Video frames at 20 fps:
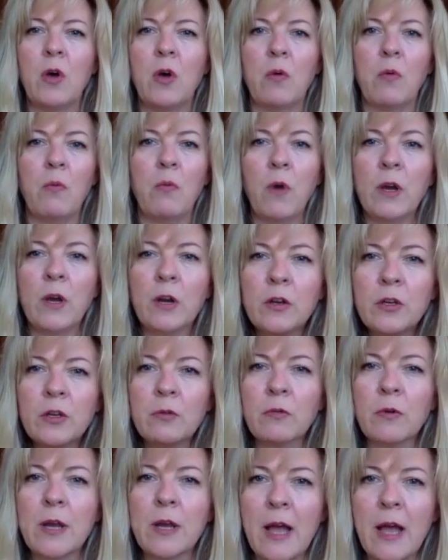what are
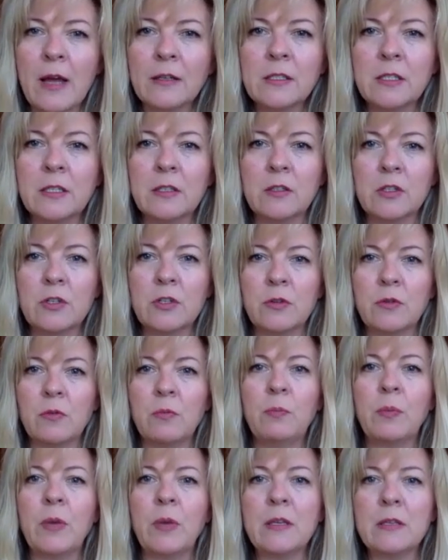you reacting
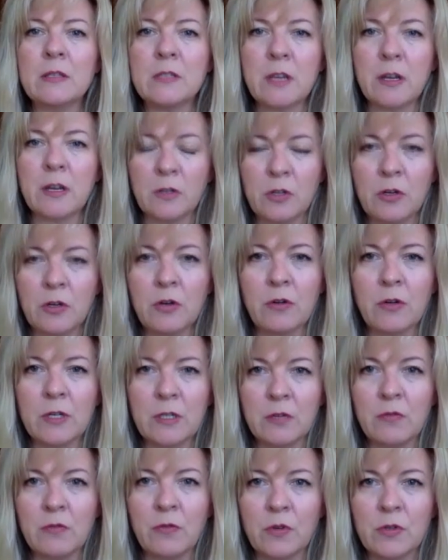to based on current
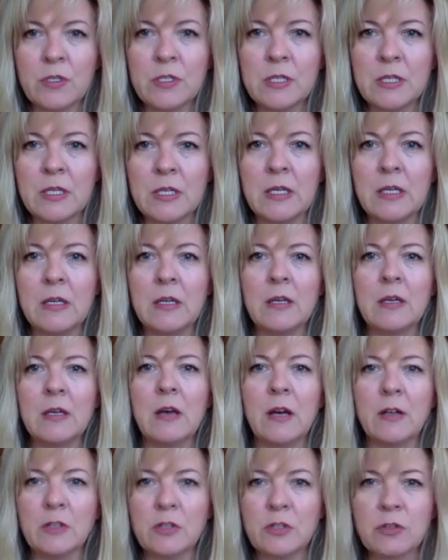adversity,
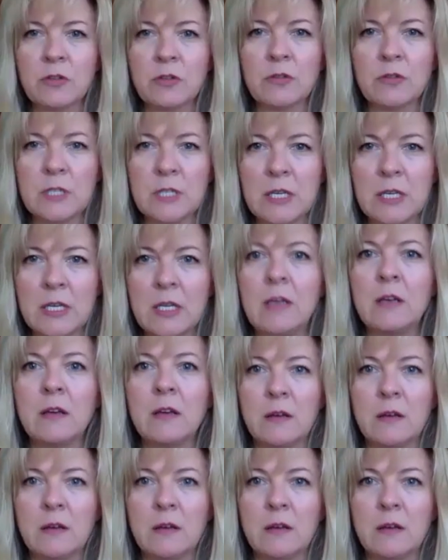uncertainty,